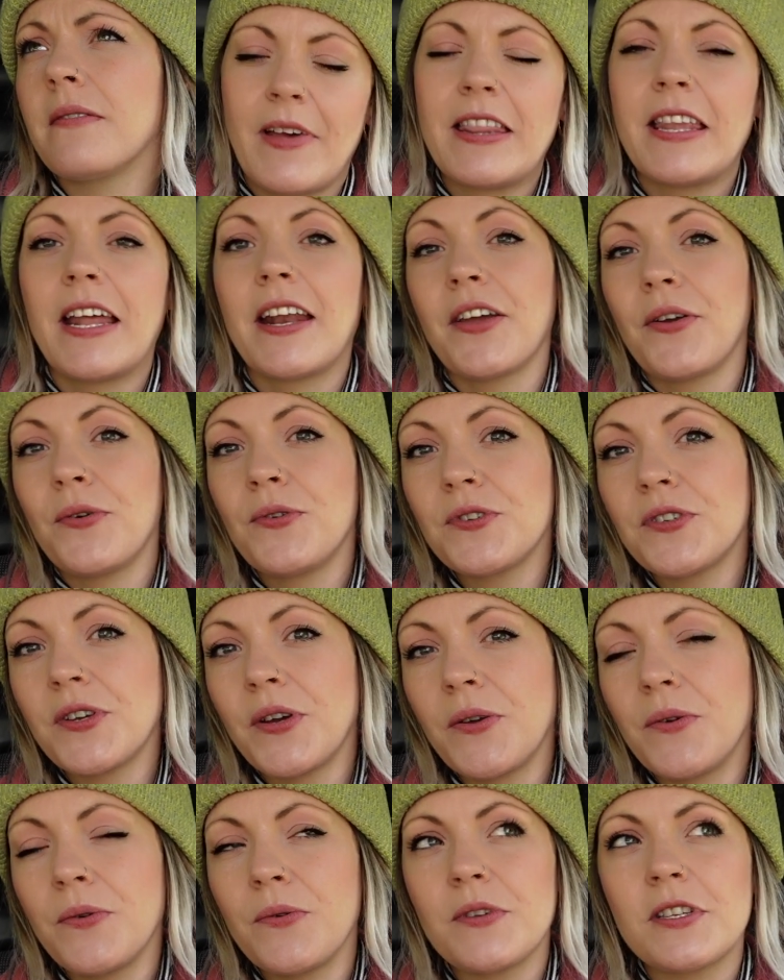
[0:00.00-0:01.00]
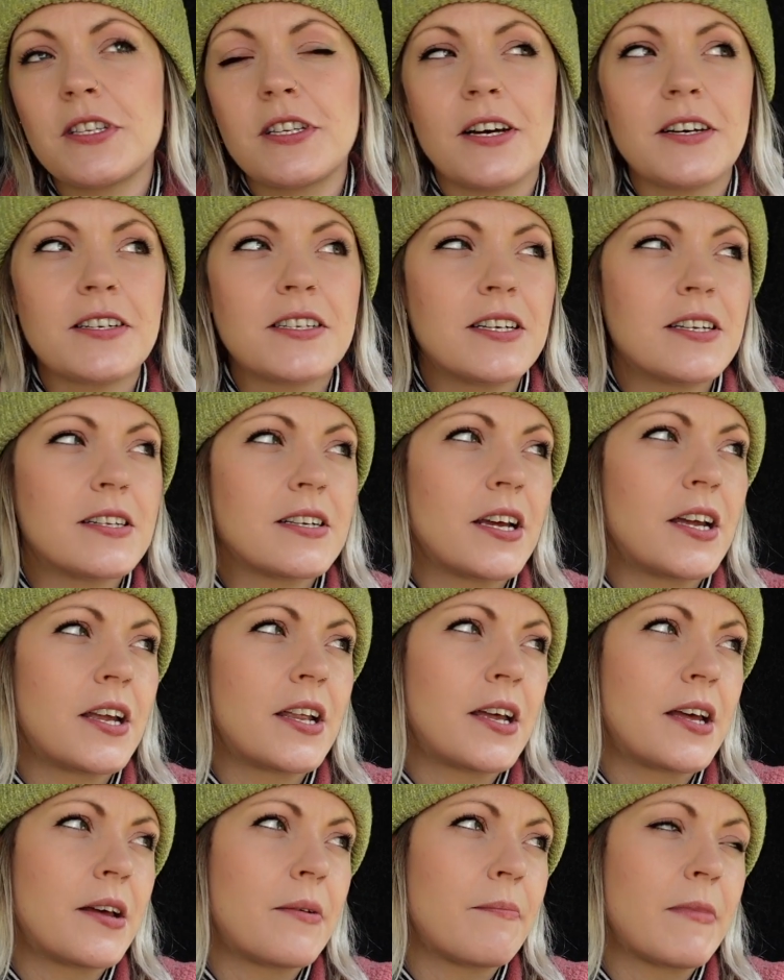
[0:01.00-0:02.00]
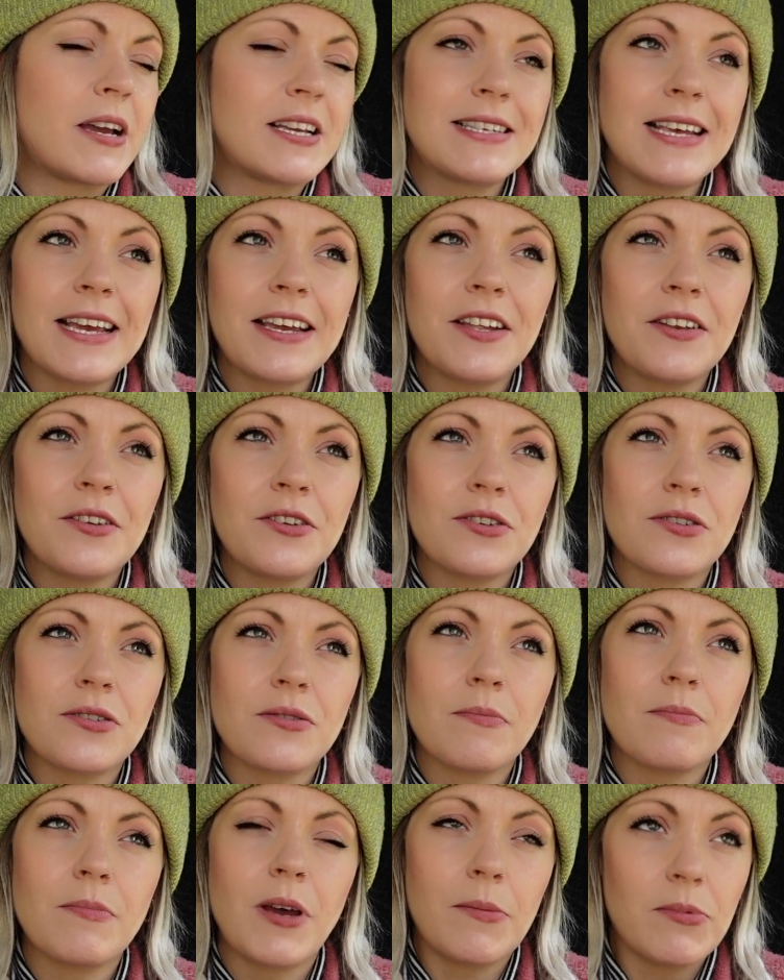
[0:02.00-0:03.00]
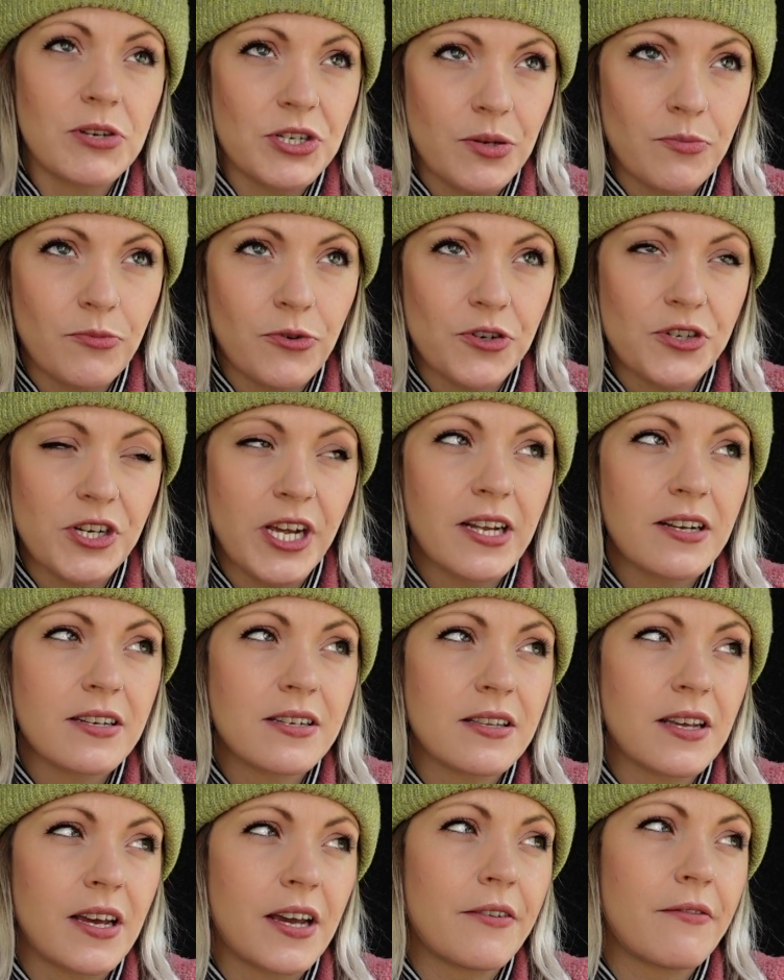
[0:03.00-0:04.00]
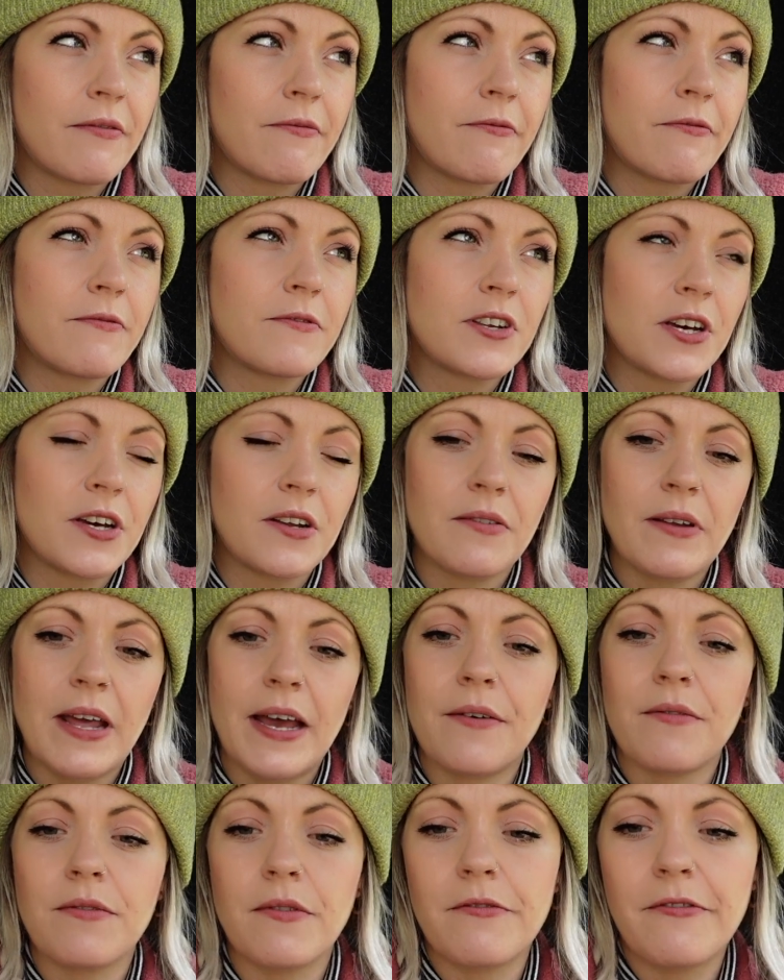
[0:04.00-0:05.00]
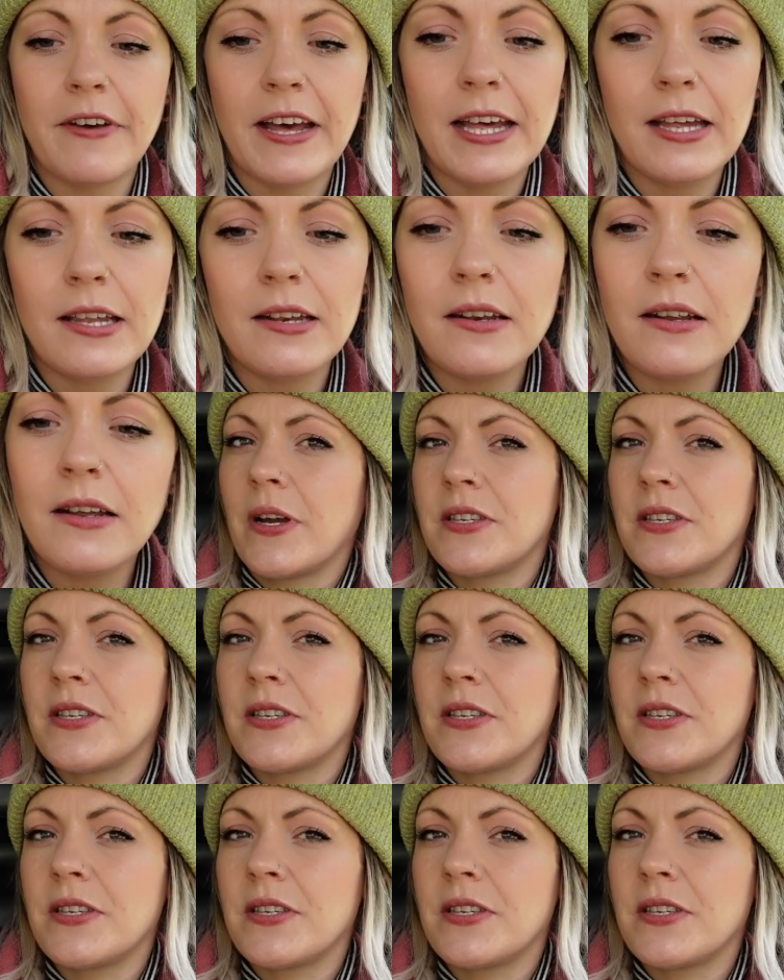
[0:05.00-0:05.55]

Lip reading: And then I also started my second publishing project that I've done out of the van.